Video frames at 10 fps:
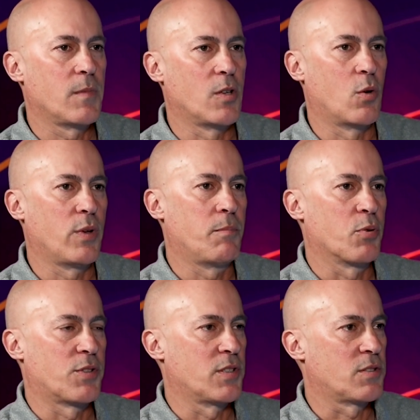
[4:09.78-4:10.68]
we
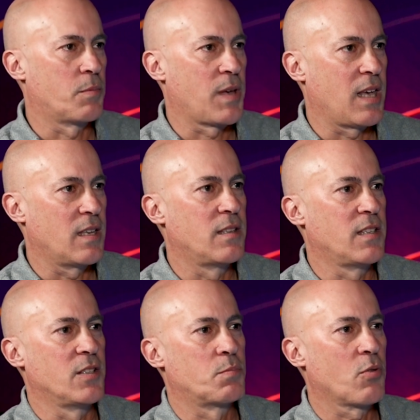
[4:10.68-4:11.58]
participate in
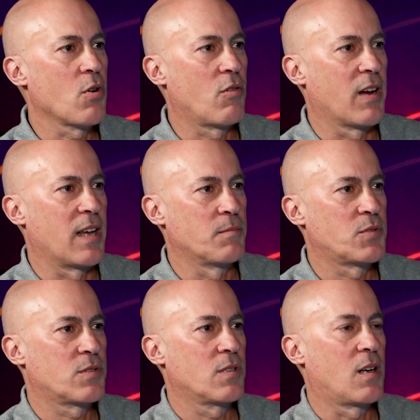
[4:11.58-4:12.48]
these
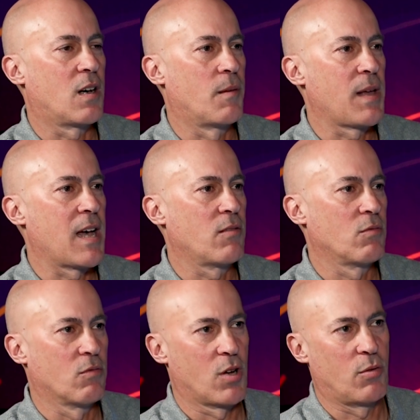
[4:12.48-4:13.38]
programs at
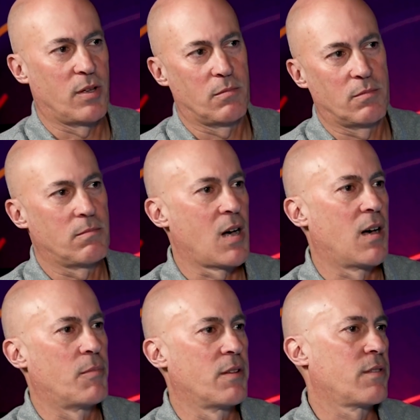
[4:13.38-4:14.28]
Rowan,
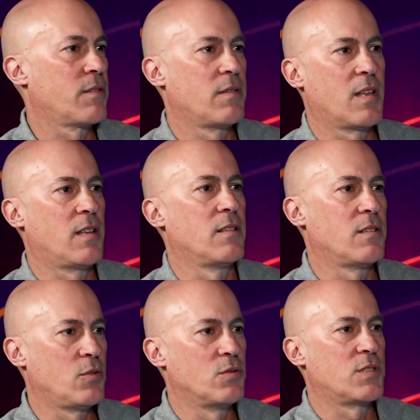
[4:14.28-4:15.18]
Monmouth,
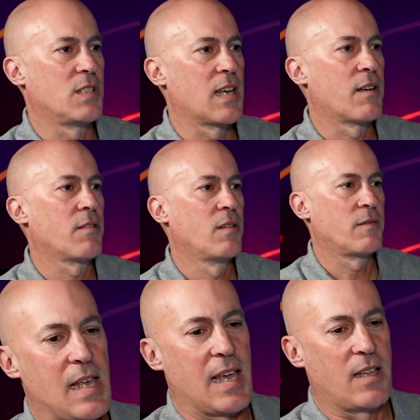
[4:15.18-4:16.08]
and UCF.
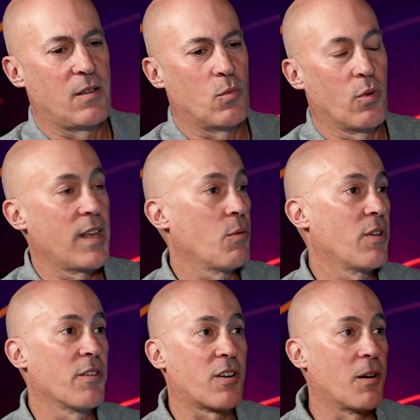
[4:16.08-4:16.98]
And we're there
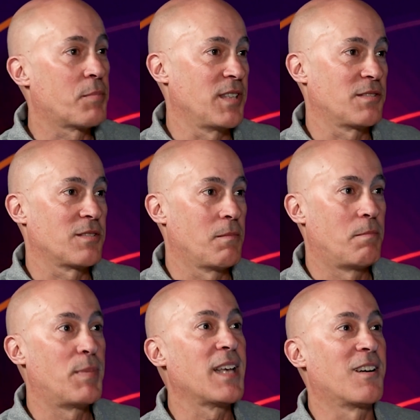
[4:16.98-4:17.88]
with other companies,
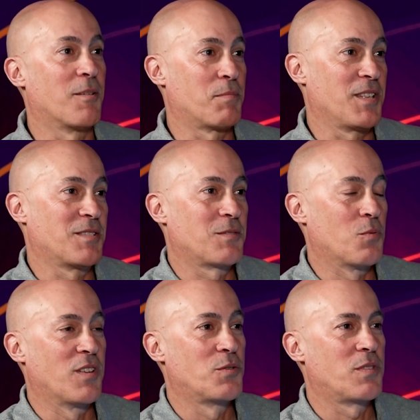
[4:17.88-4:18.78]
big companies,
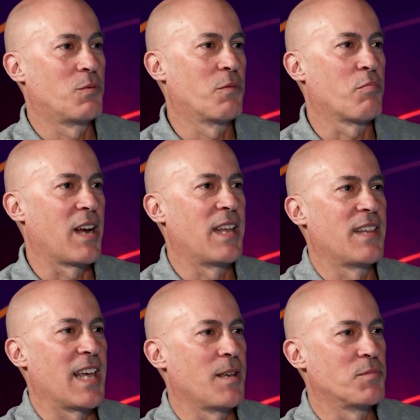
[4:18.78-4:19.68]
ones with
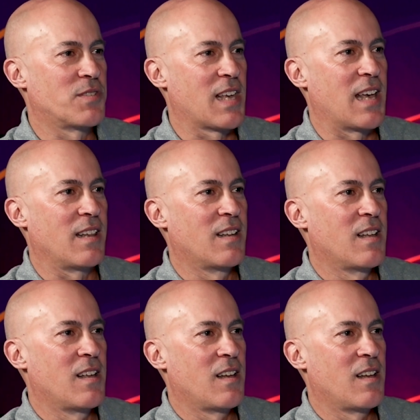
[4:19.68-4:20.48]
brand names that